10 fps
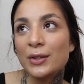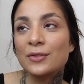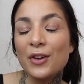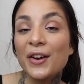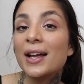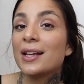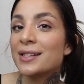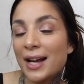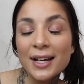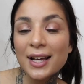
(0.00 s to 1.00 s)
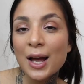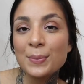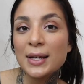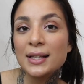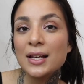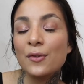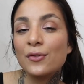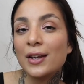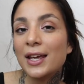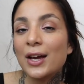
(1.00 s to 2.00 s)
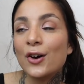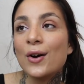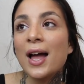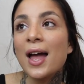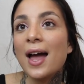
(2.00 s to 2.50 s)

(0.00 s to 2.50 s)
this very exciting updates video.